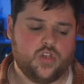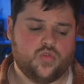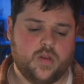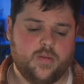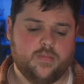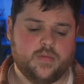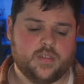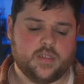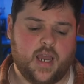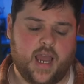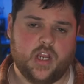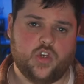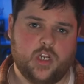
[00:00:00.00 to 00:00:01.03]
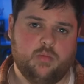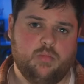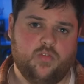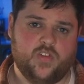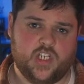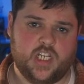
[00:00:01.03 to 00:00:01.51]
I dream
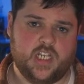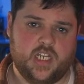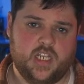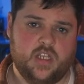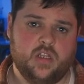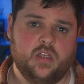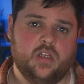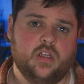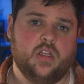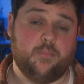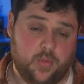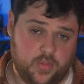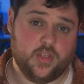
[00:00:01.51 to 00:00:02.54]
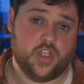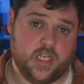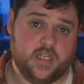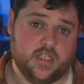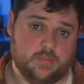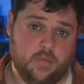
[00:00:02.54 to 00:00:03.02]
of a genie, but the
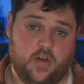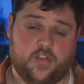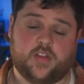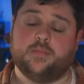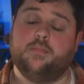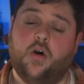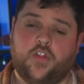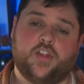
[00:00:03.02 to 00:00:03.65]
genie is moths.